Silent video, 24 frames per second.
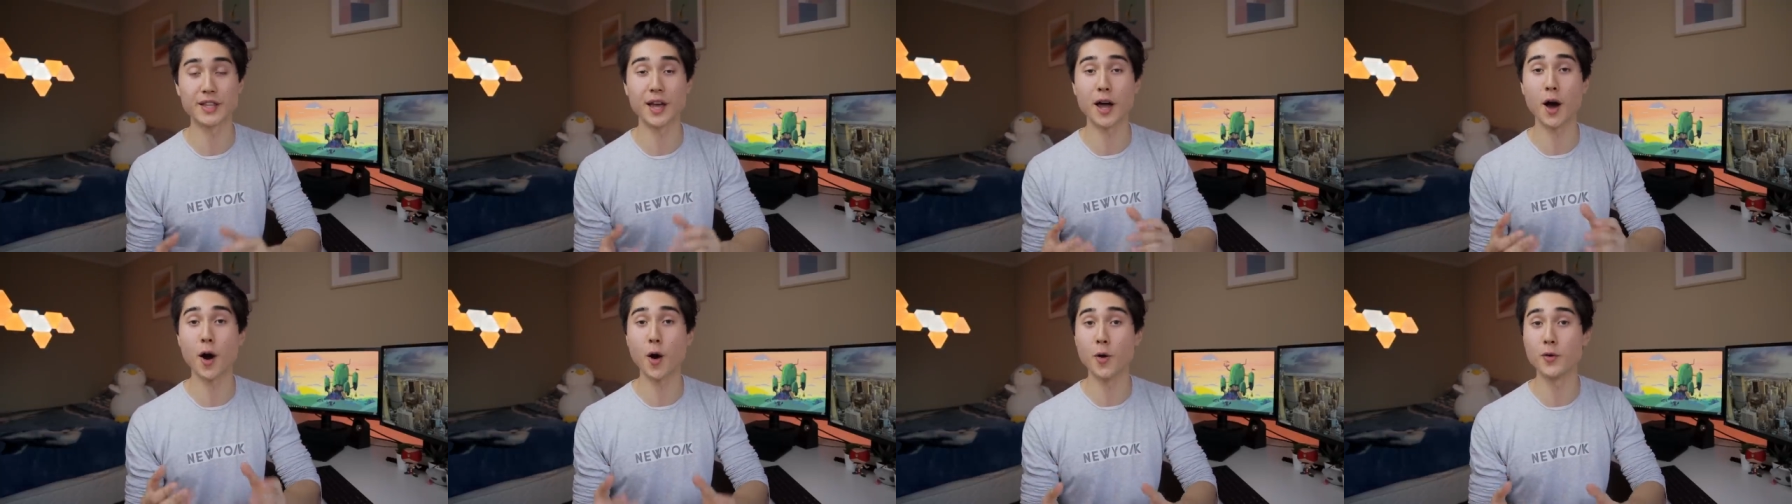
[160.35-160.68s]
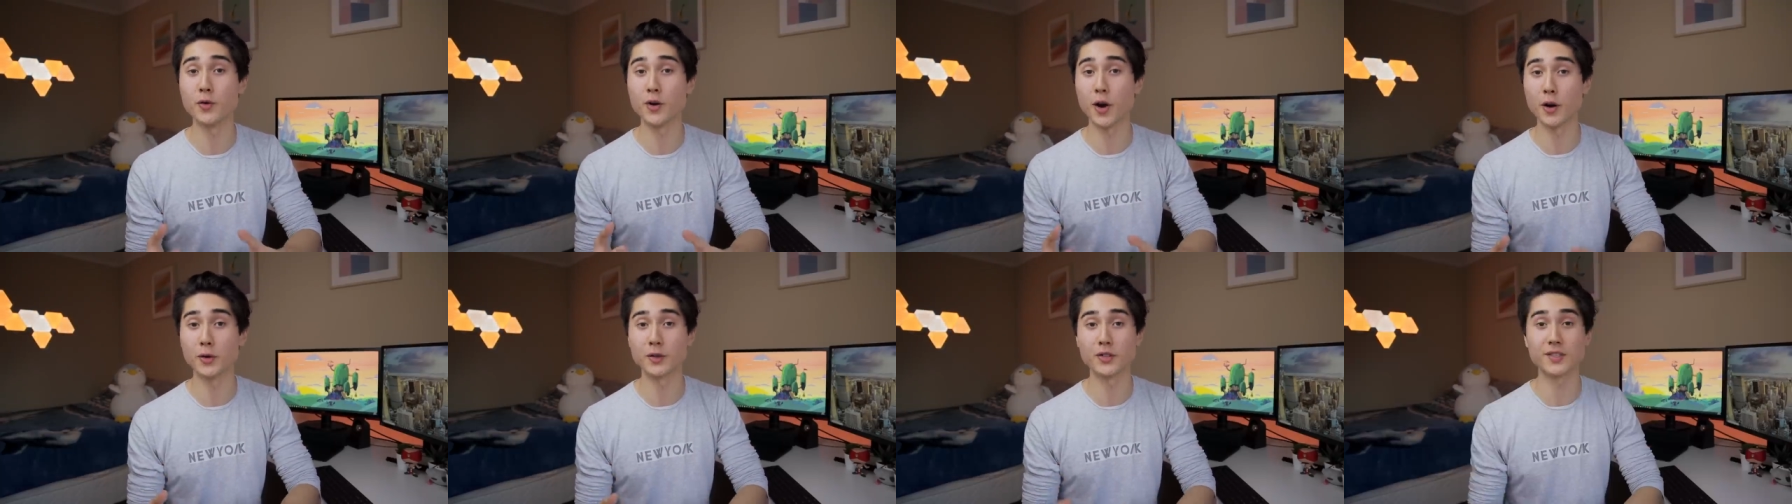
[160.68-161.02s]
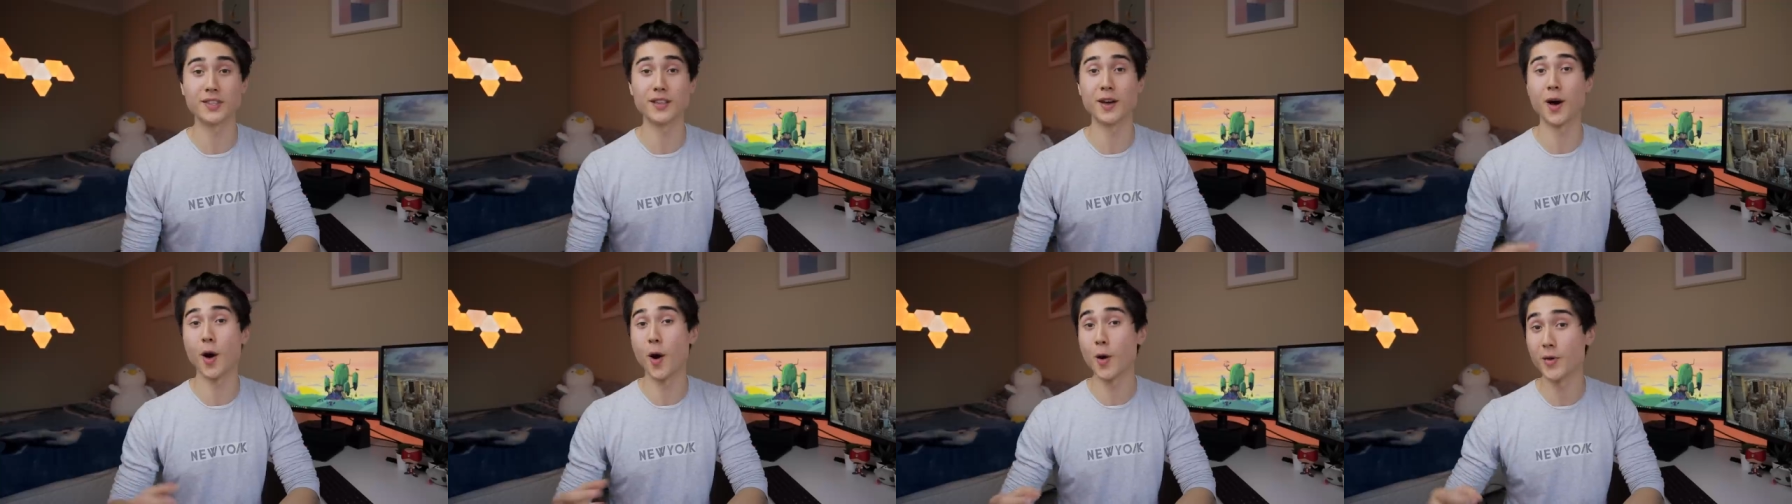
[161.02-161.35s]
their own notes,
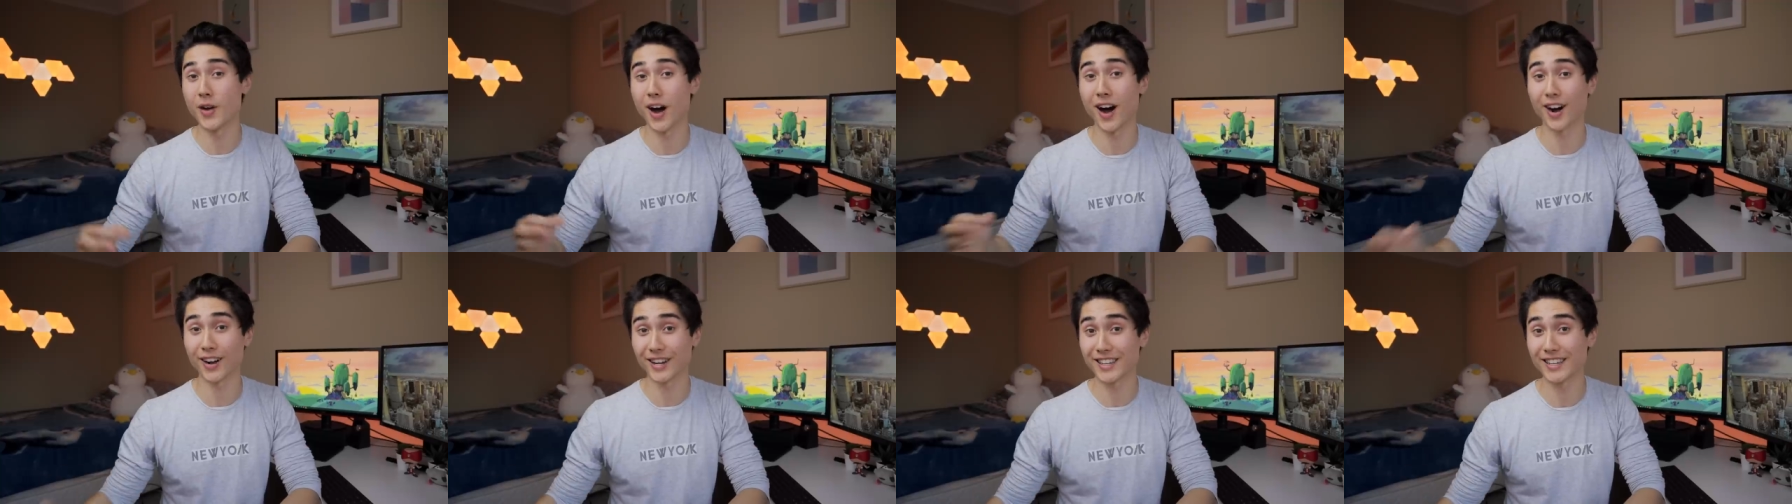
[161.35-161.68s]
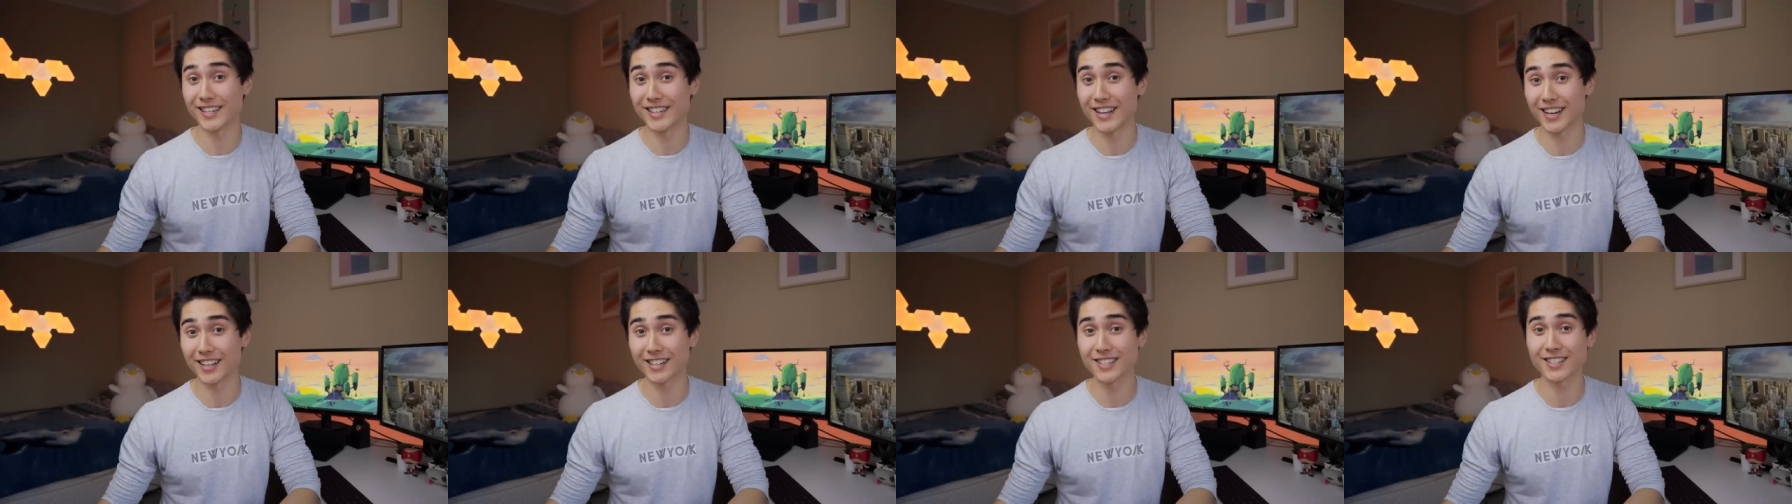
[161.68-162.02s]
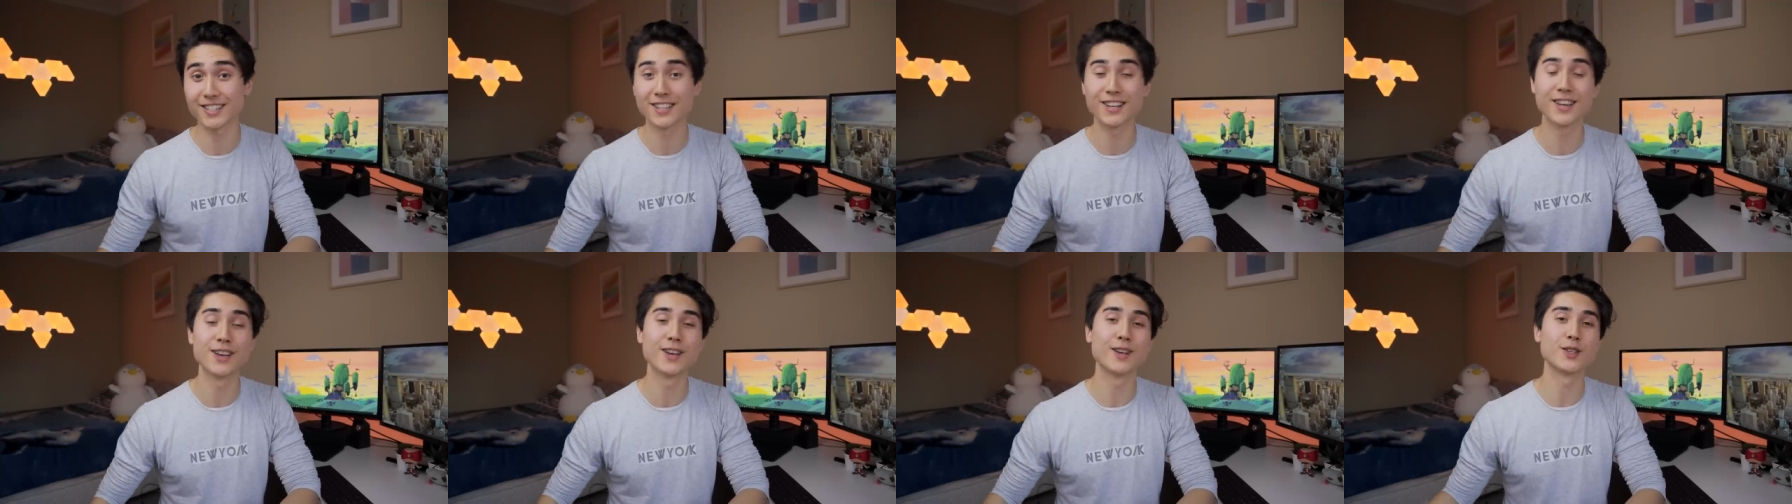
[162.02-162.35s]
their own Anki
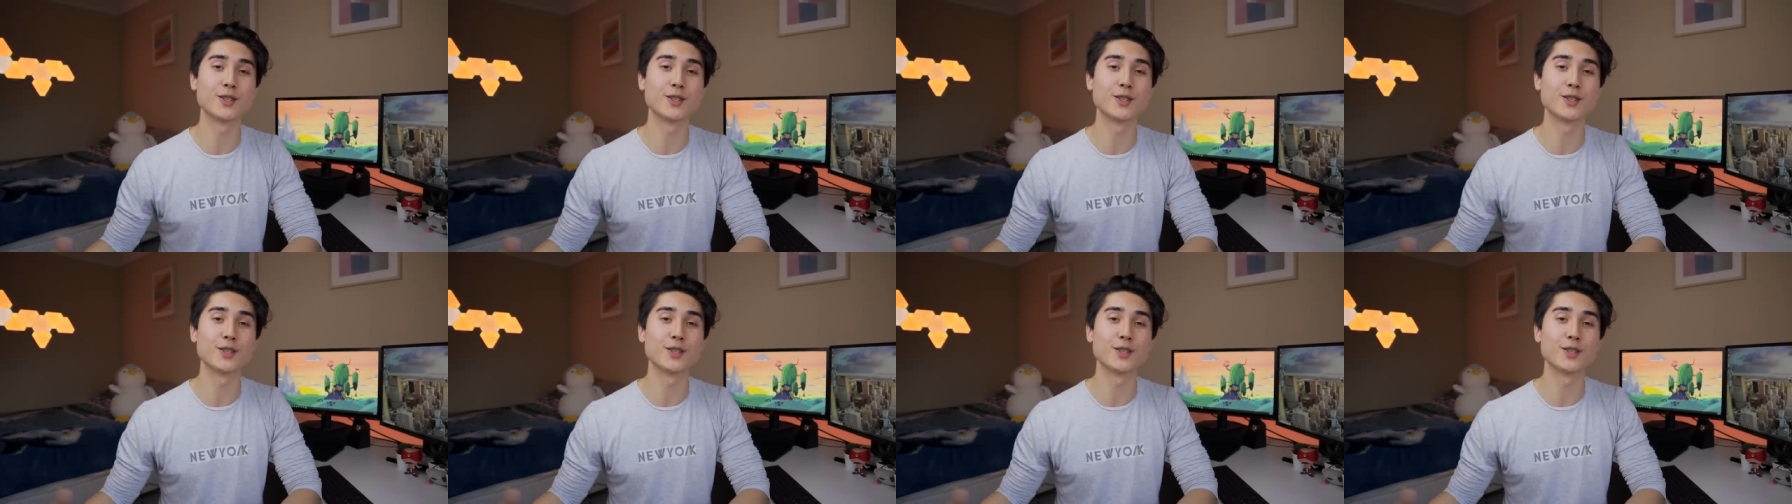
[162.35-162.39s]
decks.